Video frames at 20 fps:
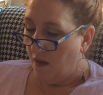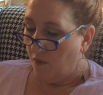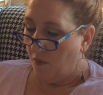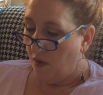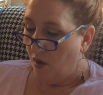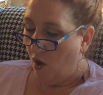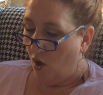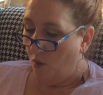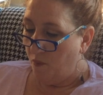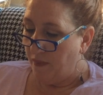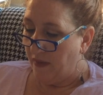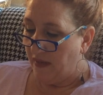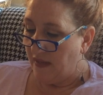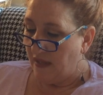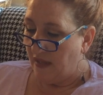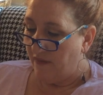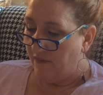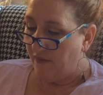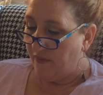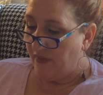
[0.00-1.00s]
we're hoping
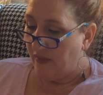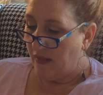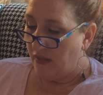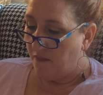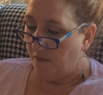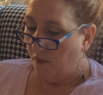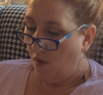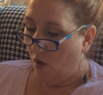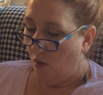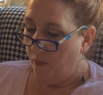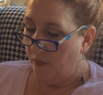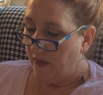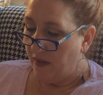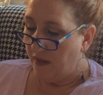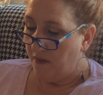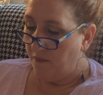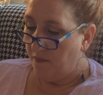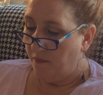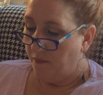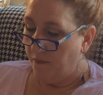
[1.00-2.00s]
that everything's
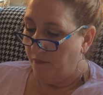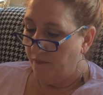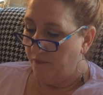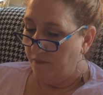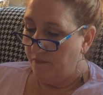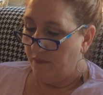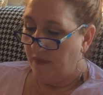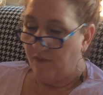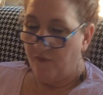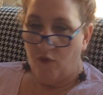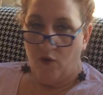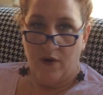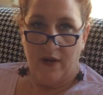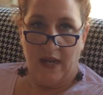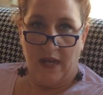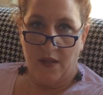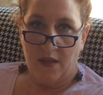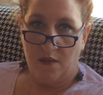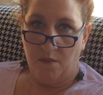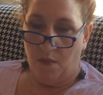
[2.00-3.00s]
open before
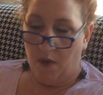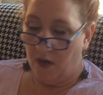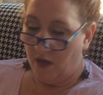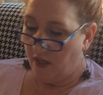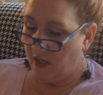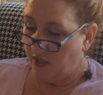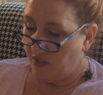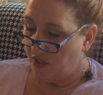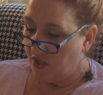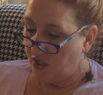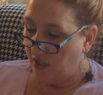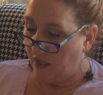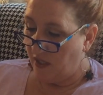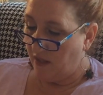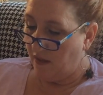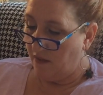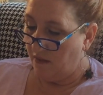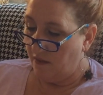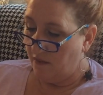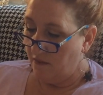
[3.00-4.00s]
next March,
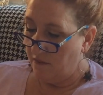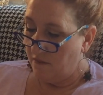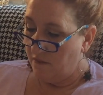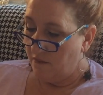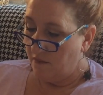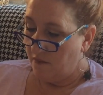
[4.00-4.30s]
and